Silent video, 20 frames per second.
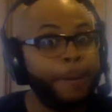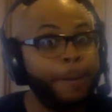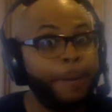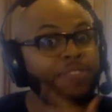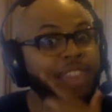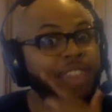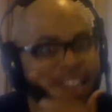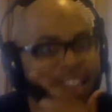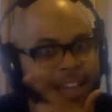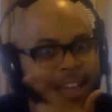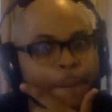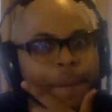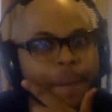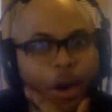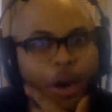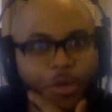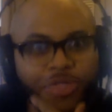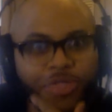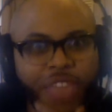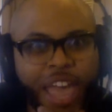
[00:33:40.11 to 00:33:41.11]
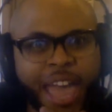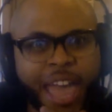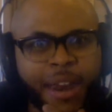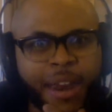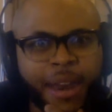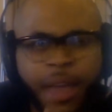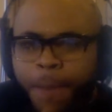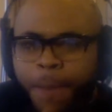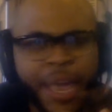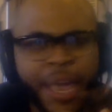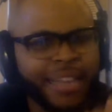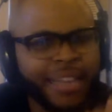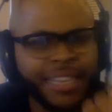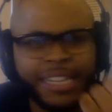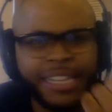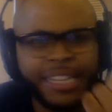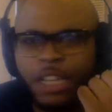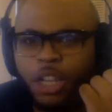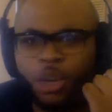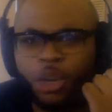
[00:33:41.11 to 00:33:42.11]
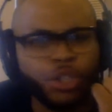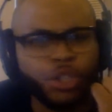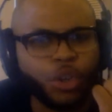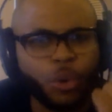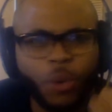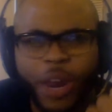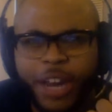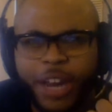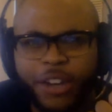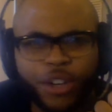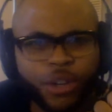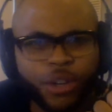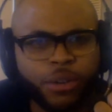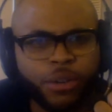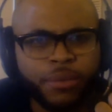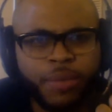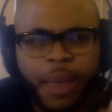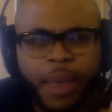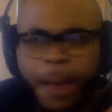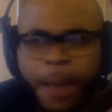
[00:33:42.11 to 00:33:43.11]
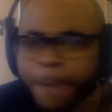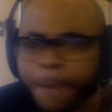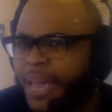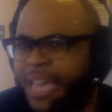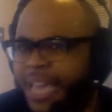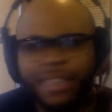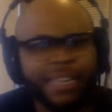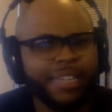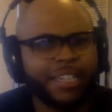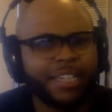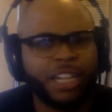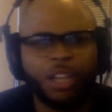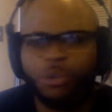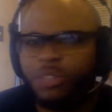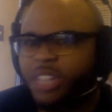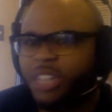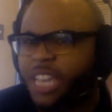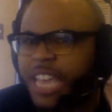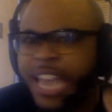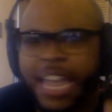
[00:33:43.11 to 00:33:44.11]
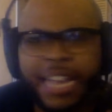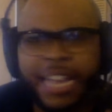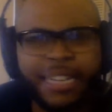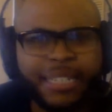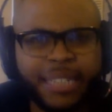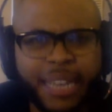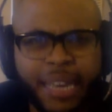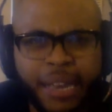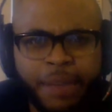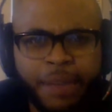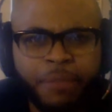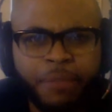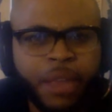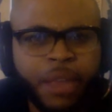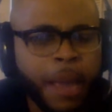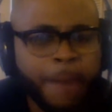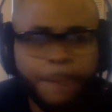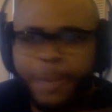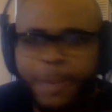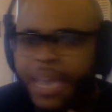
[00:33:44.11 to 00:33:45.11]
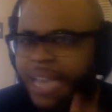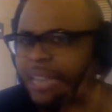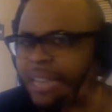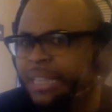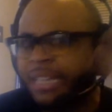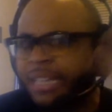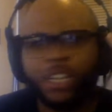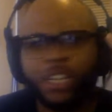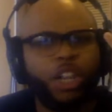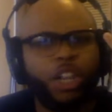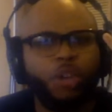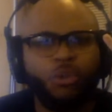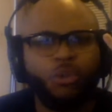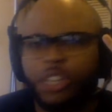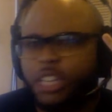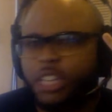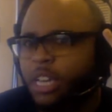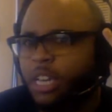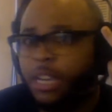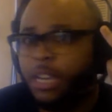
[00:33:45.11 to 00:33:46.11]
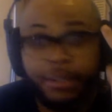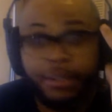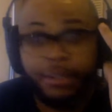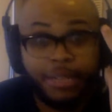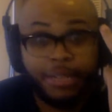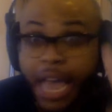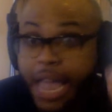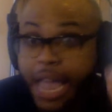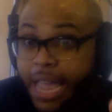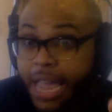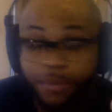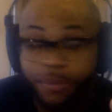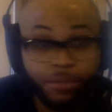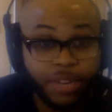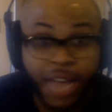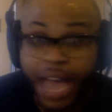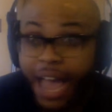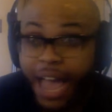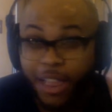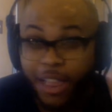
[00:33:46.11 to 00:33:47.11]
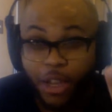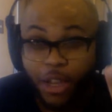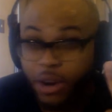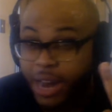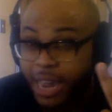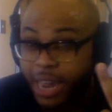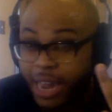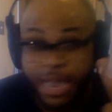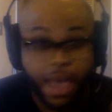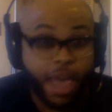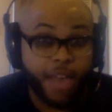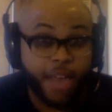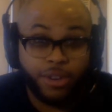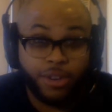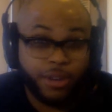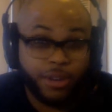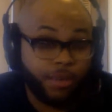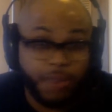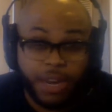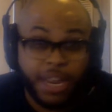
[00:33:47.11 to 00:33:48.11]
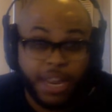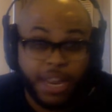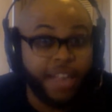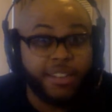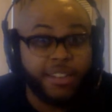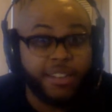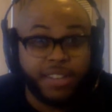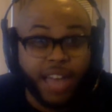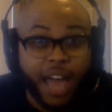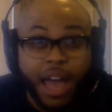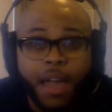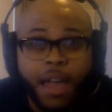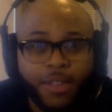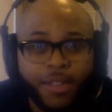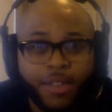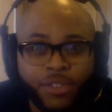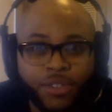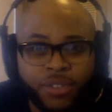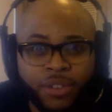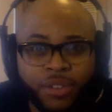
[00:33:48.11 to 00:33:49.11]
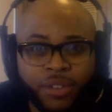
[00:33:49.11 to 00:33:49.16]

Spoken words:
Think about that. Bailey's close to Rachel. Bailey's close to Casey. Bailey's close to Tyler, I guess, in his eyes.